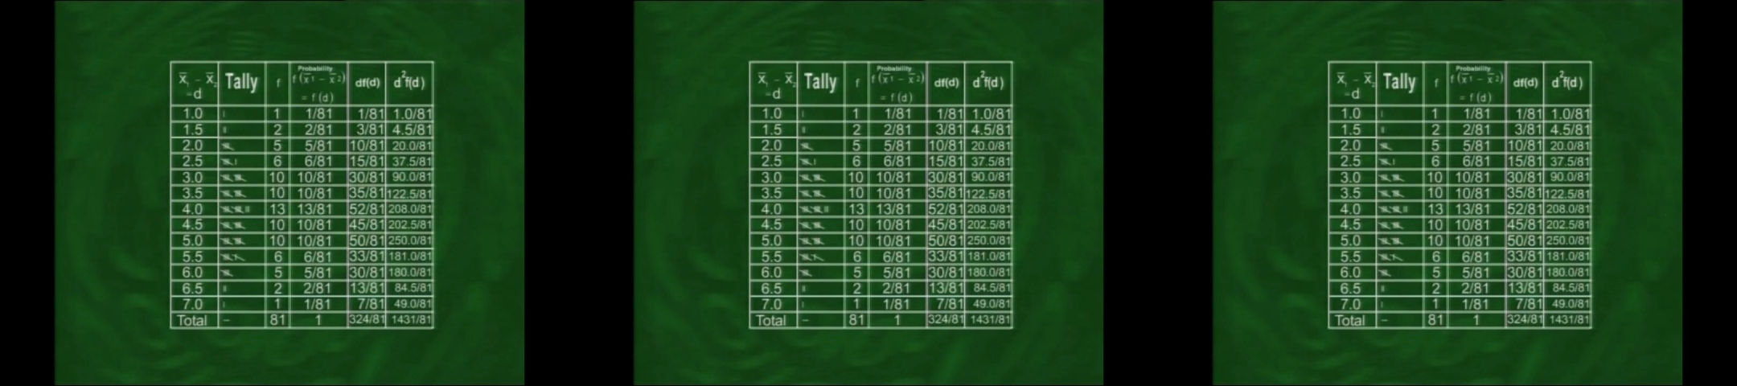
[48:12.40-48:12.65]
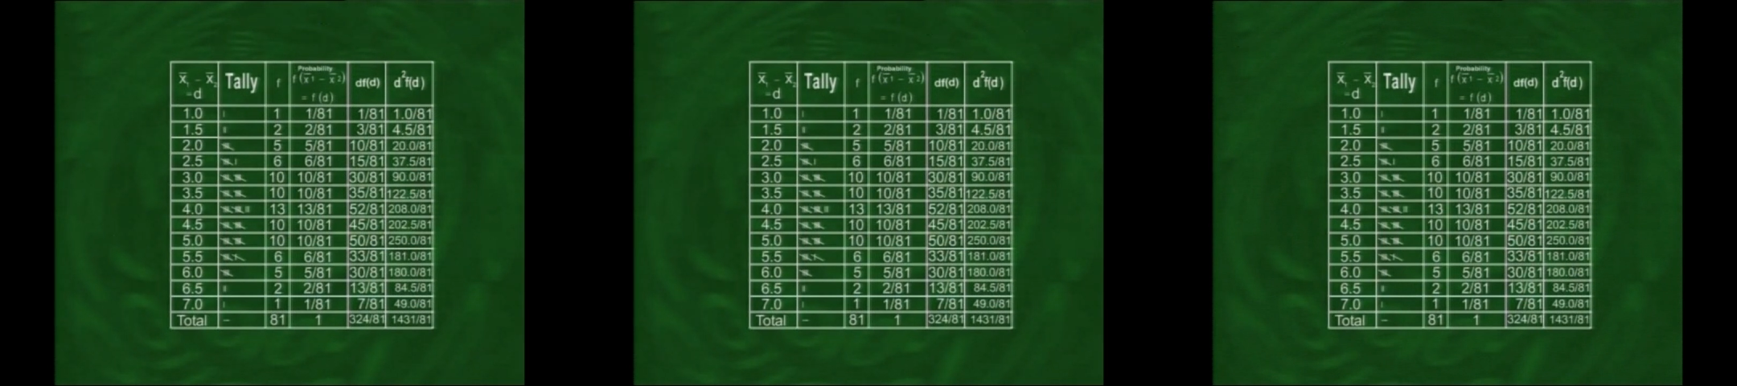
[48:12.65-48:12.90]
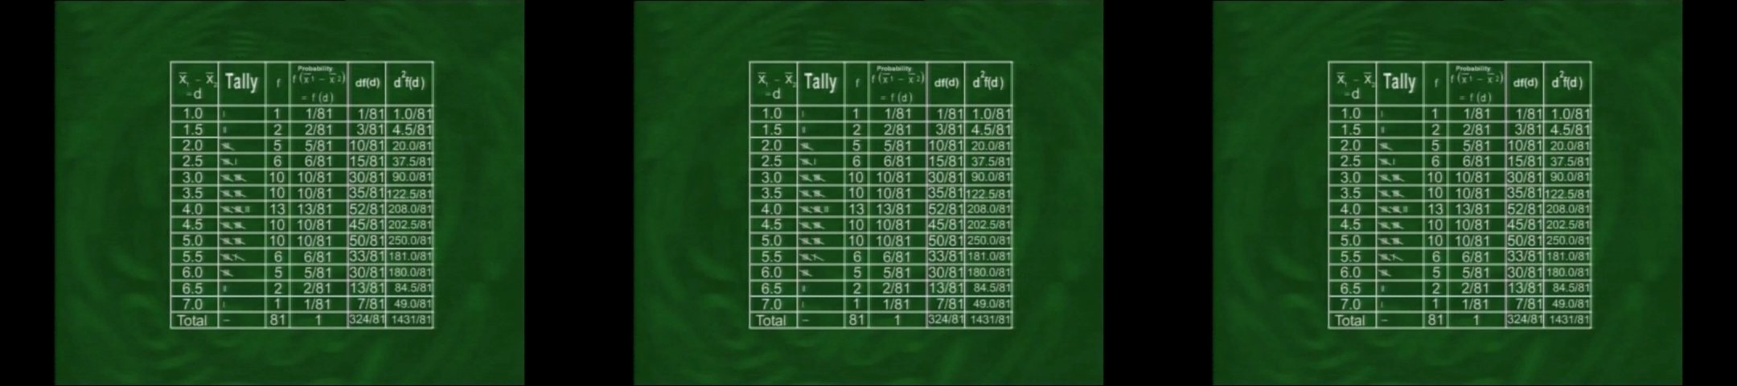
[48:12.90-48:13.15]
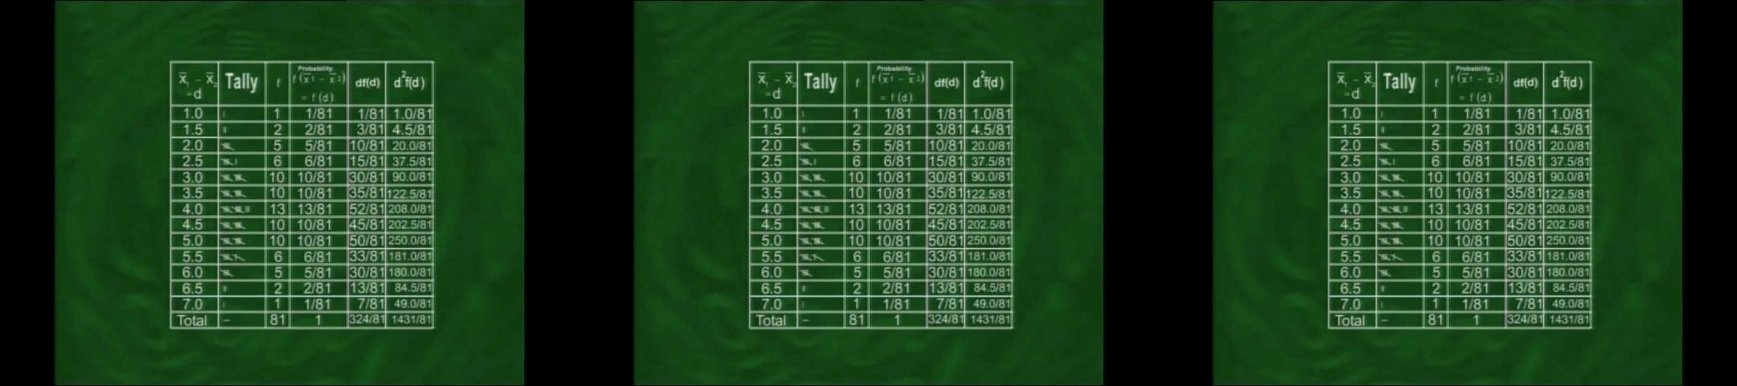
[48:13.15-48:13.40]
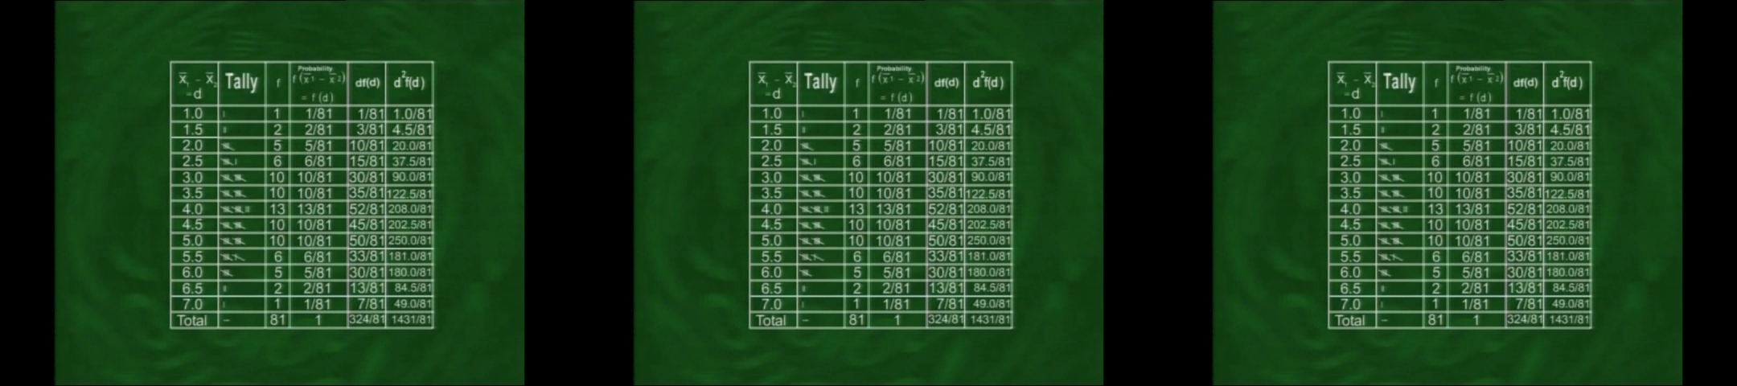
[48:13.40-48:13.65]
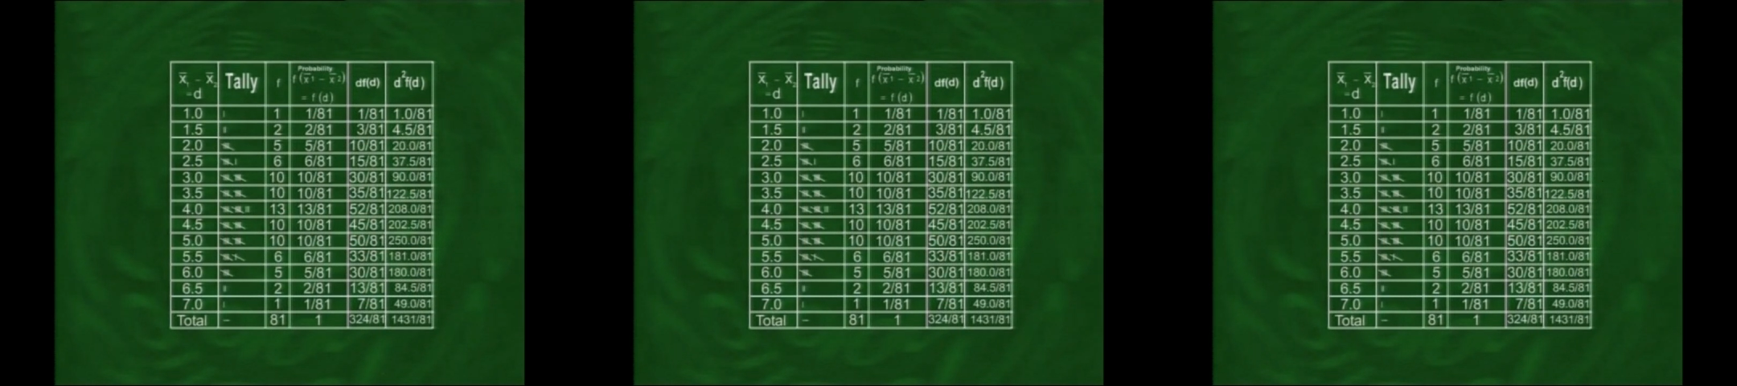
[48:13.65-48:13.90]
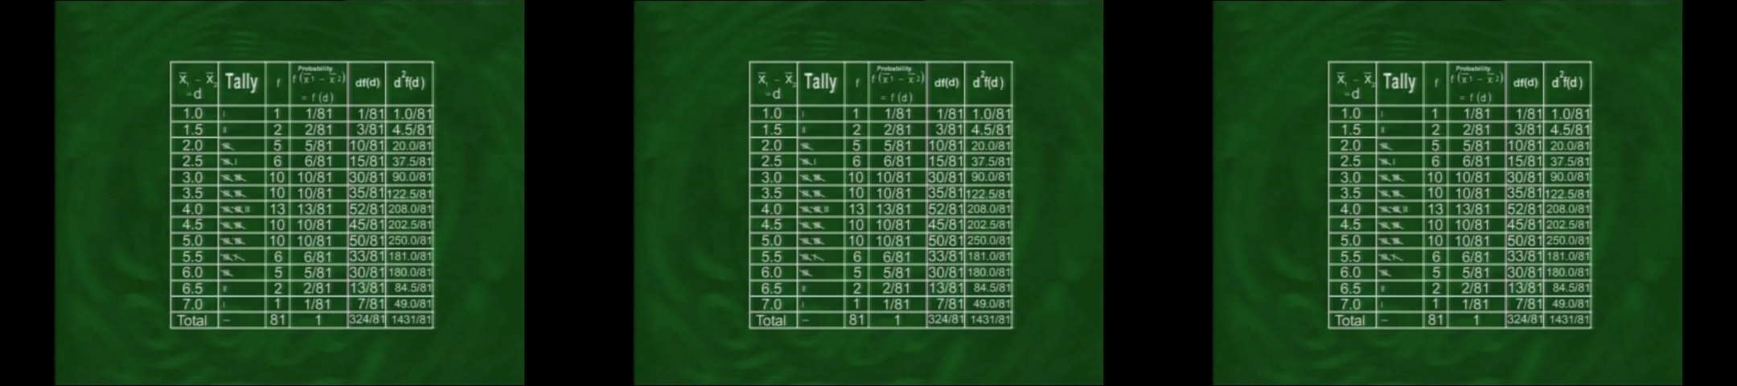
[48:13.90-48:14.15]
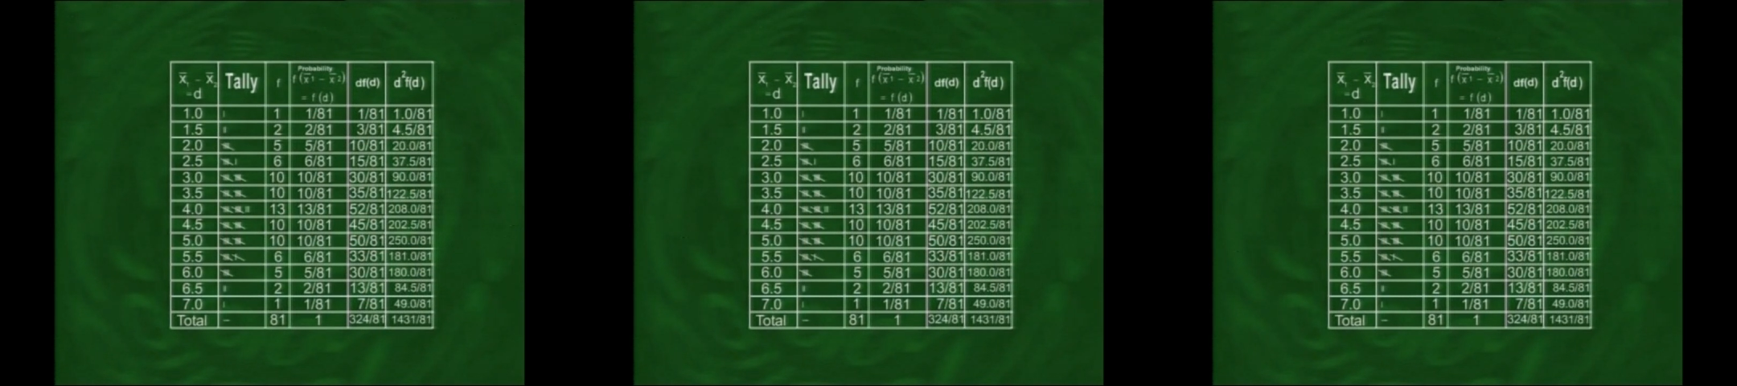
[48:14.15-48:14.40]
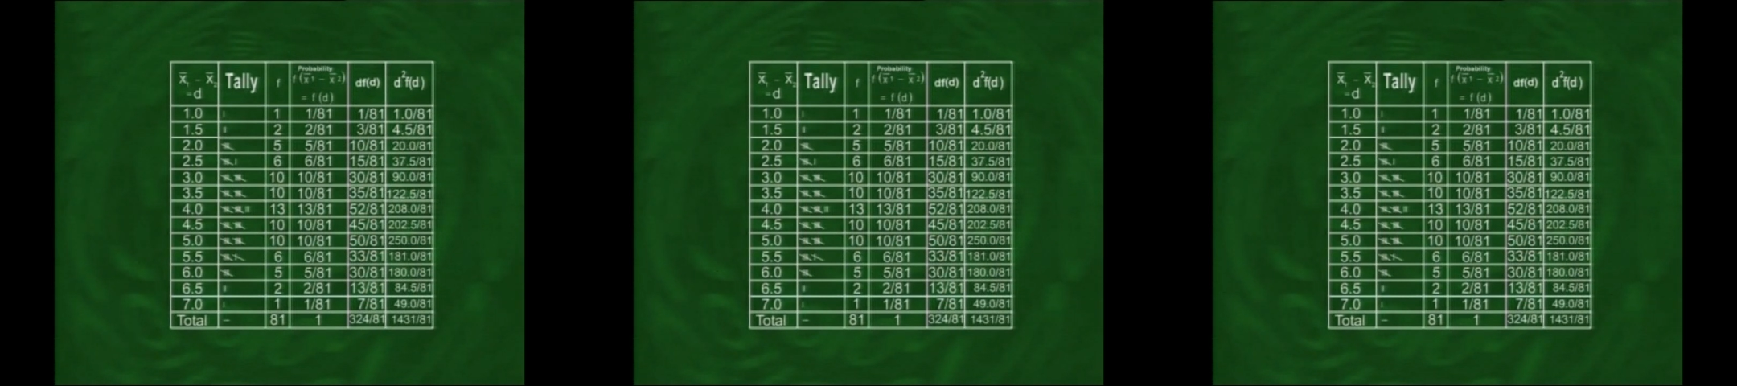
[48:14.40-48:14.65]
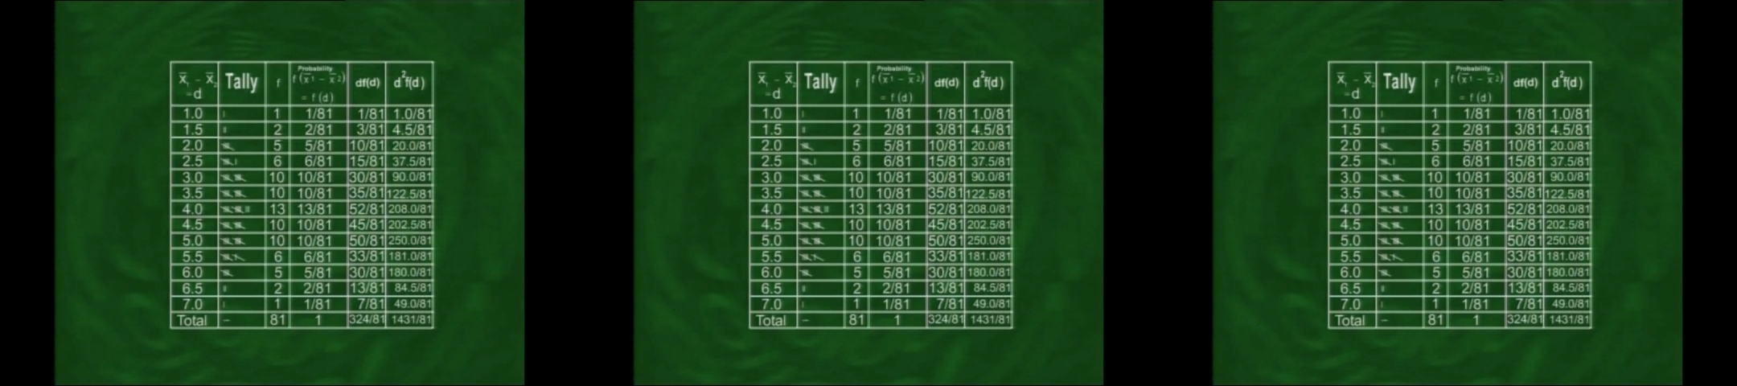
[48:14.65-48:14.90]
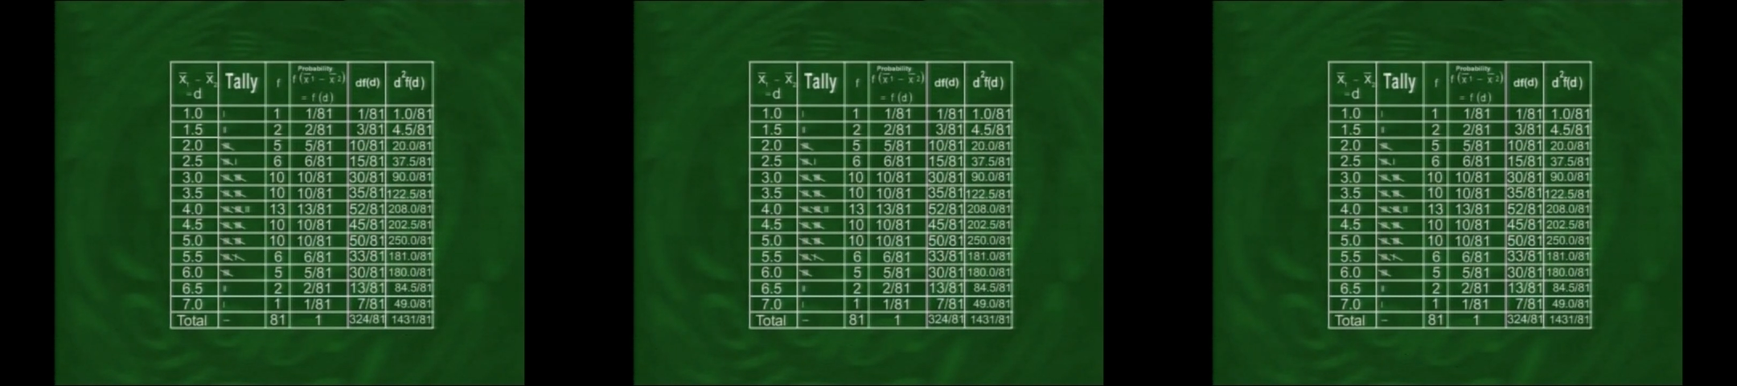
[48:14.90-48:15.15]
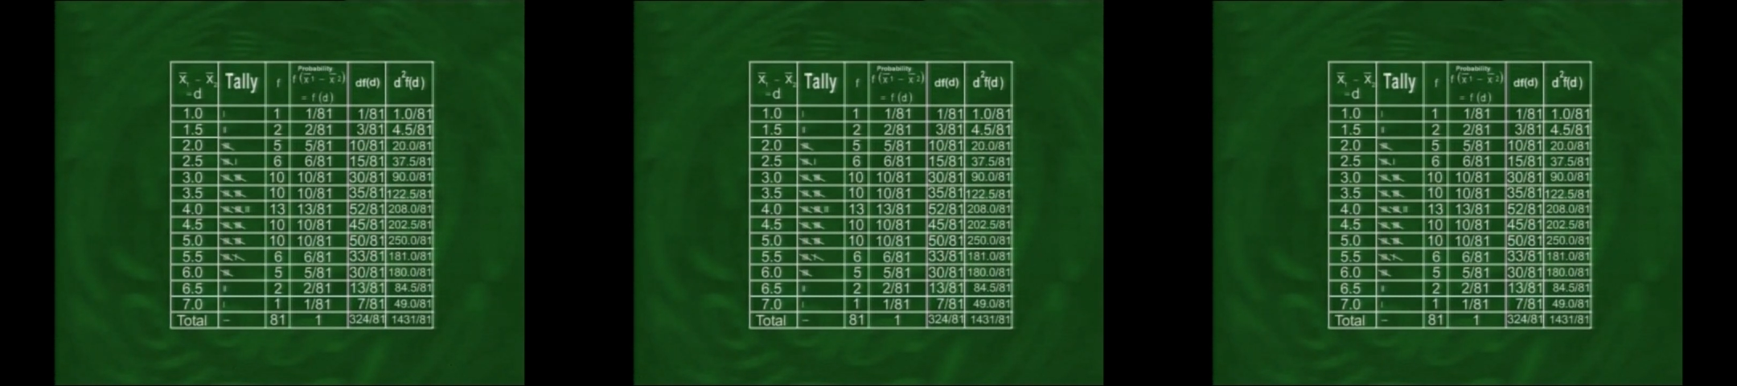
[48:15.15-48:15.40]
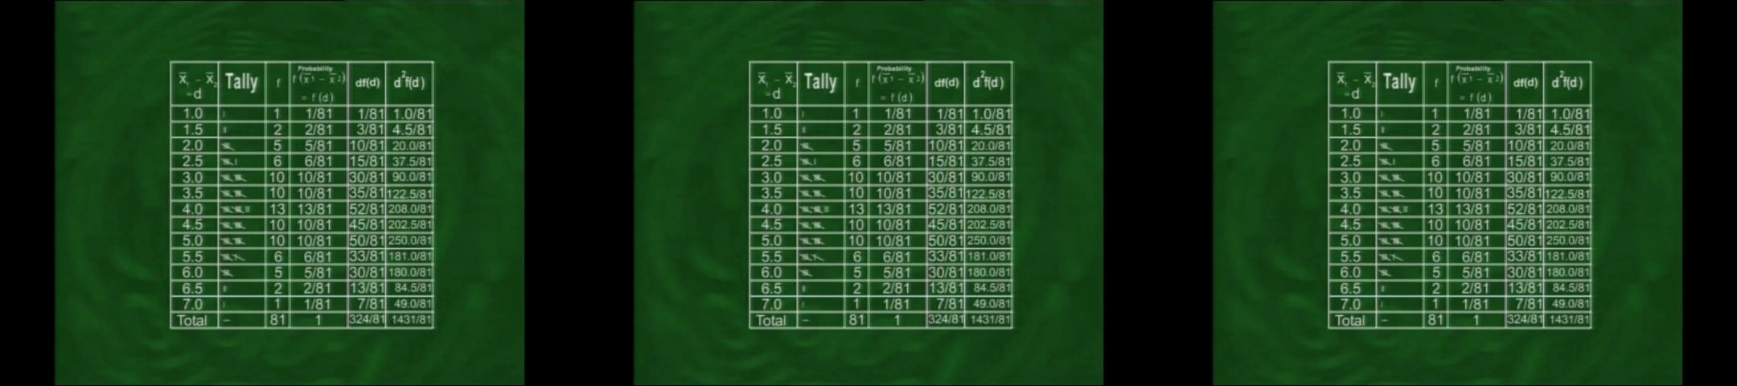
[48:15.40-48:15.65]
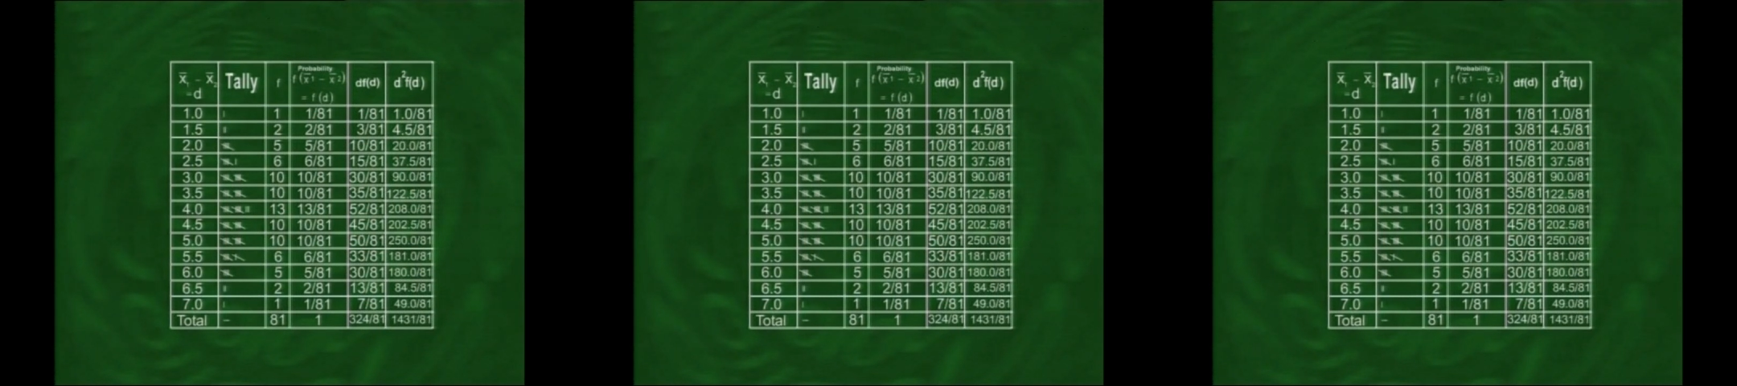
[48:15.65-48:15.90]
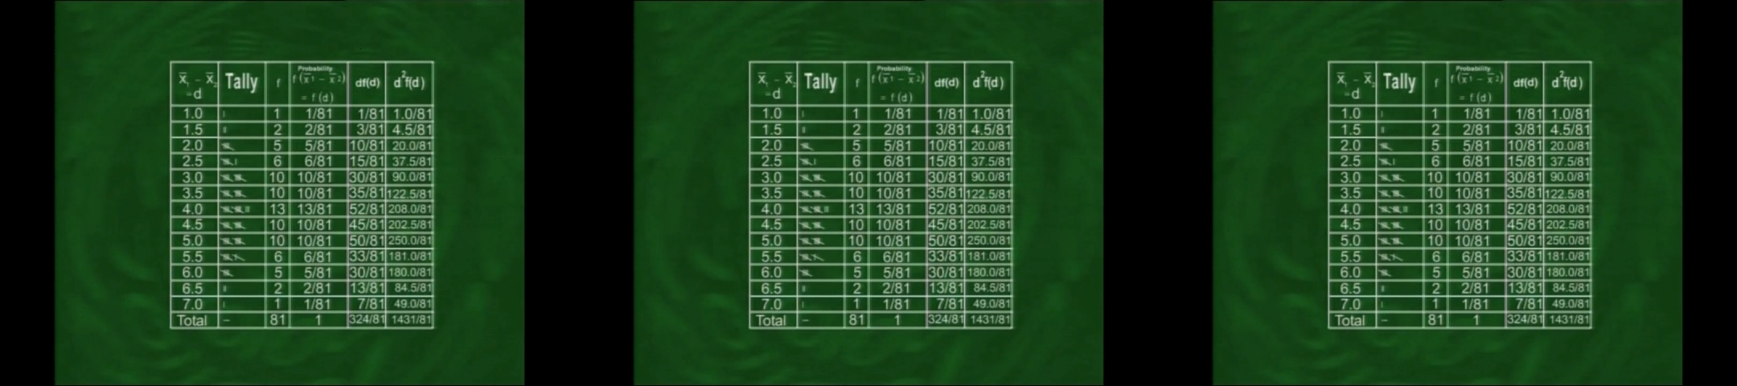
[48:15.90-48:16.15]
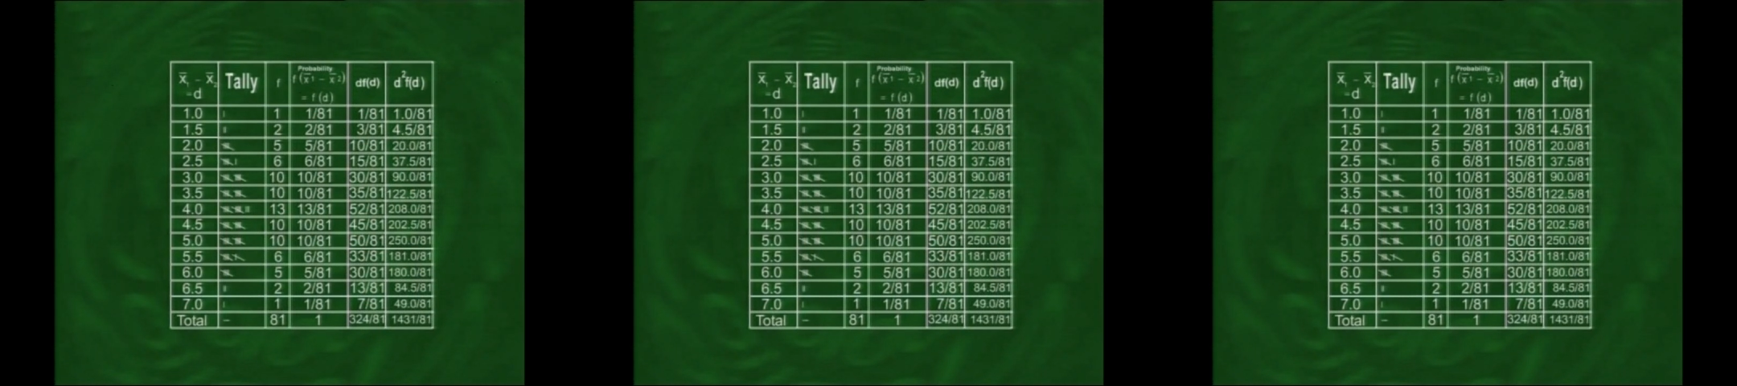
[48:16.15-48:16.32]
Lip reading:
Nobody's mouth can be seen.